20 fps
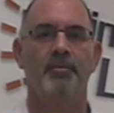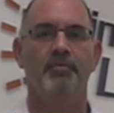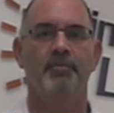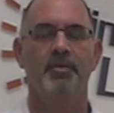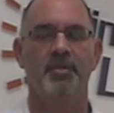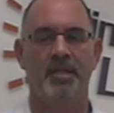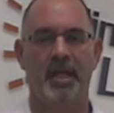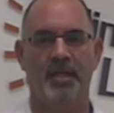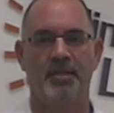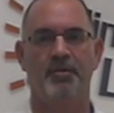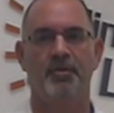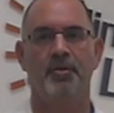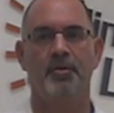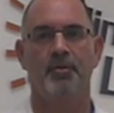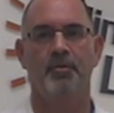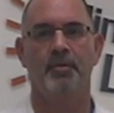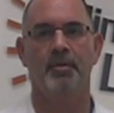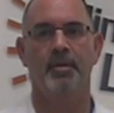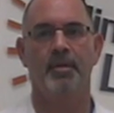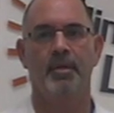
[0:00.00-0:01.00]
Stay
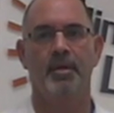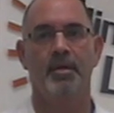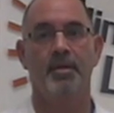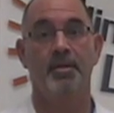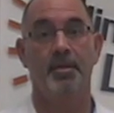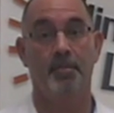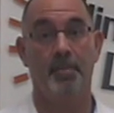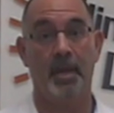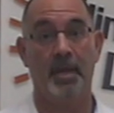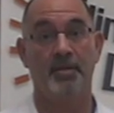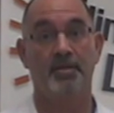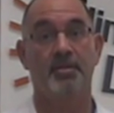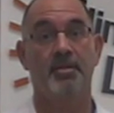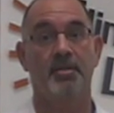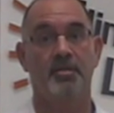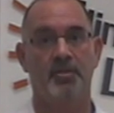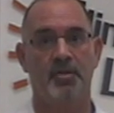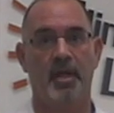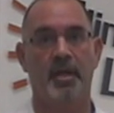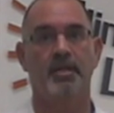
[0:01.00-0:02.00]
tuned. The best
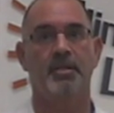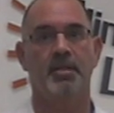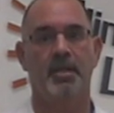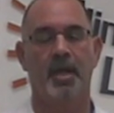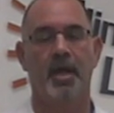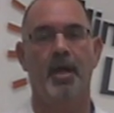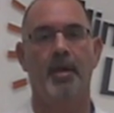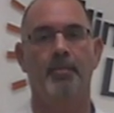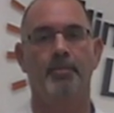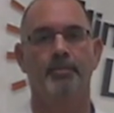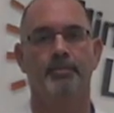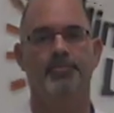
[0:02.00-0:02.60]
is yet to come.